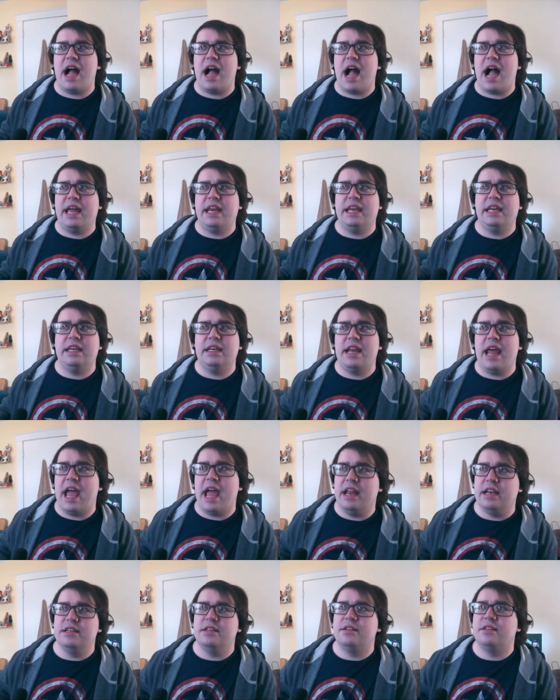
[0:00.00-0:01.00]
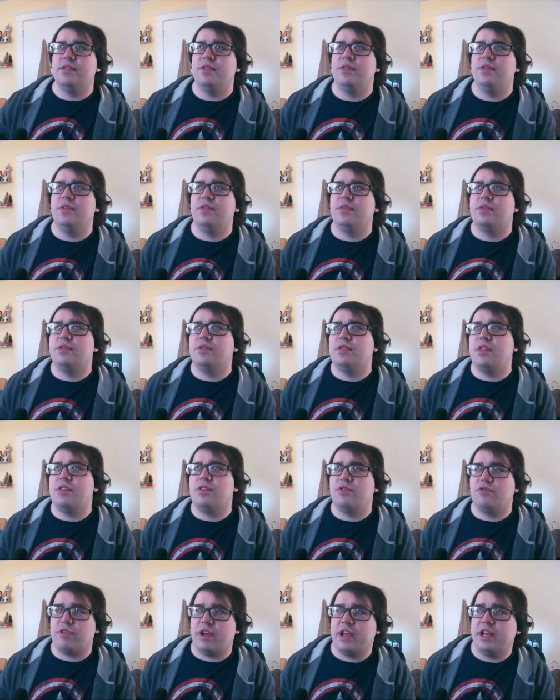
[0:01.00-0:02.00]
I didn't end the
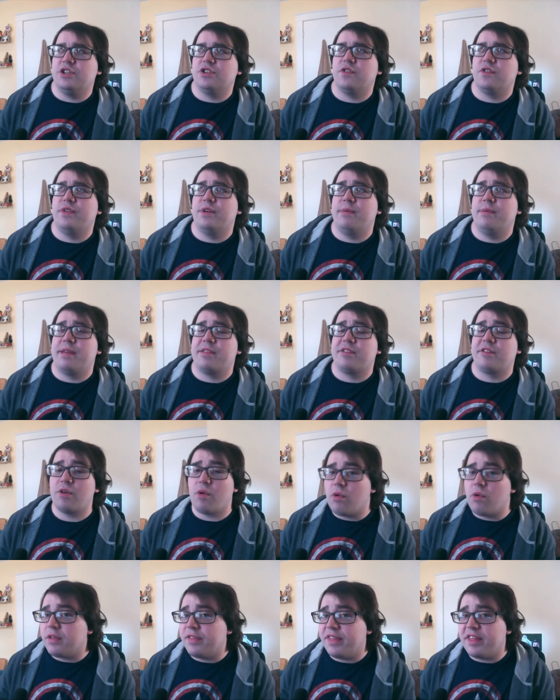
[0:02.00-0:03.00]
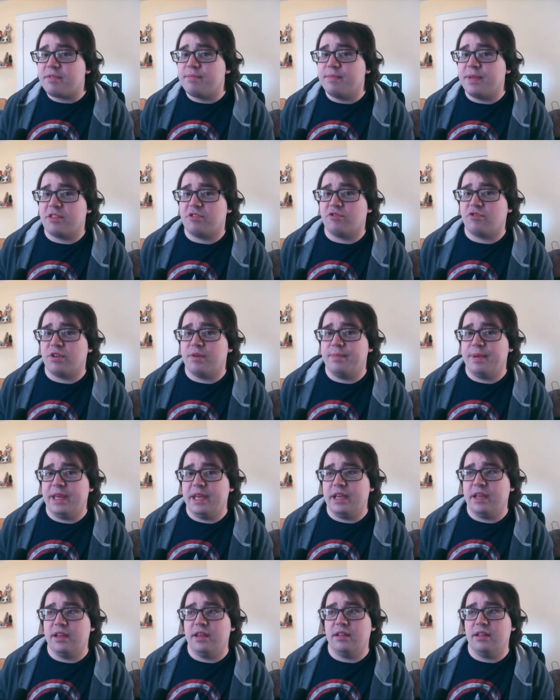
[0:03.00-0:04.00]
Strangerville mystery or this mystery
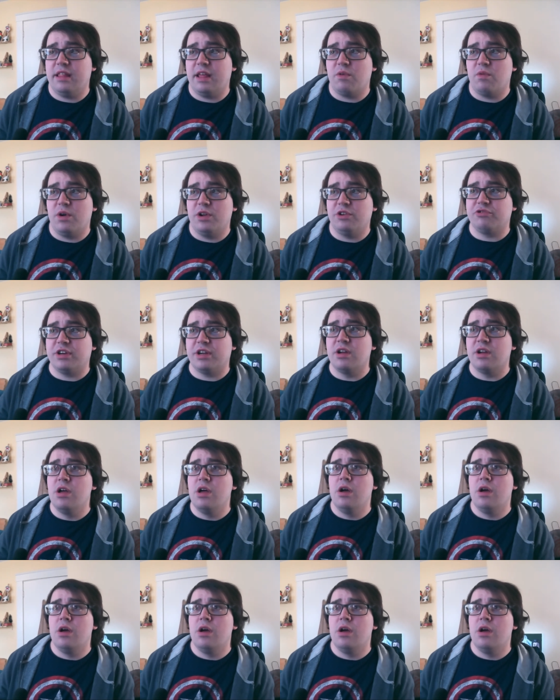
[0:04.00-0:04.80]
be like wondering